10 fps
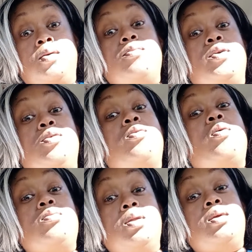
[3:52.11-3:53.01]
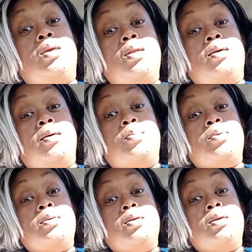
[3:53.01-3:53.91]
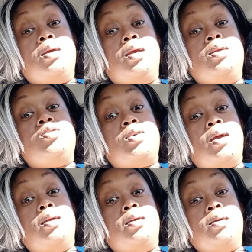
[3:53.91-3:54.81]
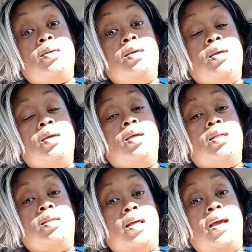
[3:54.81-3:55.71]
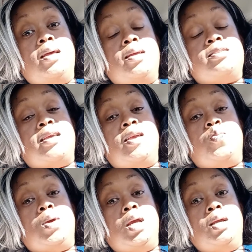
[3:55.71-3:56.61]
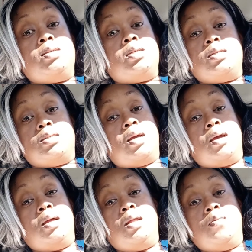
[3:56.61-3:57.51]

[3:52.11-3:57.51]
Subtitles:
When you go look it up in China, that is a peace sign.